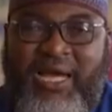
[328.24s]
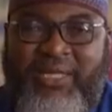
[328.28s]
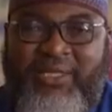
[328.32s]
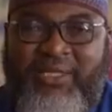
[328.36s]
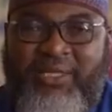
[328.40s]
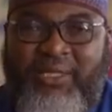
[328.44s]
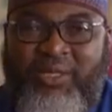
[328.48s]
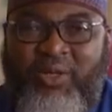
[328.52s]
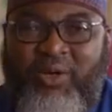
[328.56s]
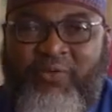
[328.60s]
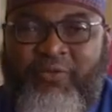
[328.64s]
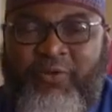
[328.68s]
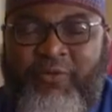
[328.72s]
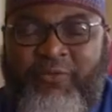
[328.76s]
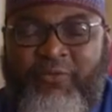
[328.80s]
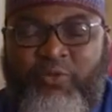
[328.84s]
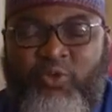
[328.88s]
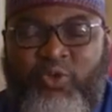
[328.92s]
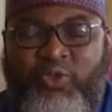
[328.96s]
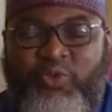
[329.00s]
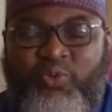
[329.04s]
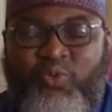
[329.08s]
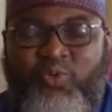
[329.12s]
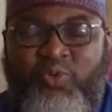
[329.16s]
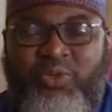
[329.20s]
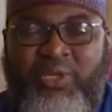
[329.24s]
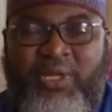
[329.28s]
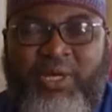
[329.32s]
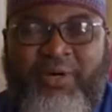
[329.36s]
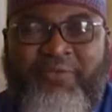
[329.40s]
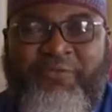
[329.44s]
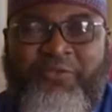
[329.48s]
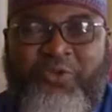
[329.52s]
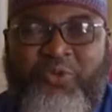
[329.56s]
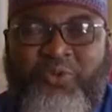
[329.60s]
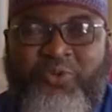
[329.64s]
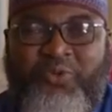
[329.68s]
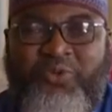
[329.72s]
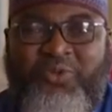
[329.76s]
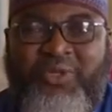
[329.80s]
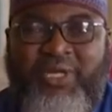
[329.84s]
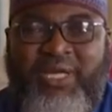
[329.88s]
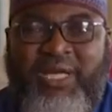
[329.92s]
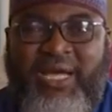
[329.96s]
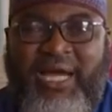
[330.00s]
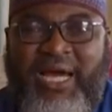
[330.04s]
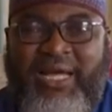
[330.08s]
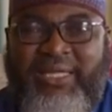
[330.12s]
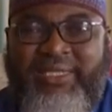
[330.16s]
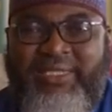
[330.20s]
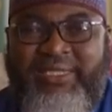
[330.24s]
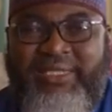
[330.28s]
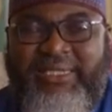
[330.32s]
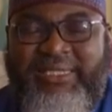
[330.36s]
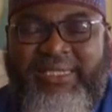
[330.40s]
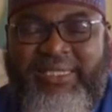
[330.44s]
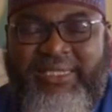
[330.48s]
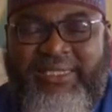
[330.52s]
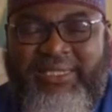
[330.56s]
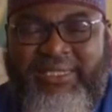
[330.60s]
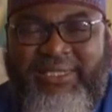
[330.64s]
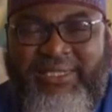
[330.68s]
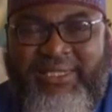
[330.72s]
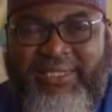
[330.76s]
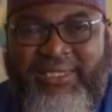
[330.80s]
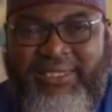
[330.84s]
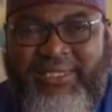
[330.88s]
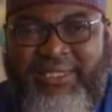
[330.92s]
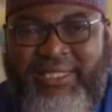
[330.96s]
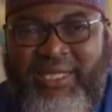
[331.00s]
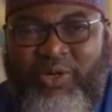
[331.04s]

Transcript: and the love of those who love you and the deeds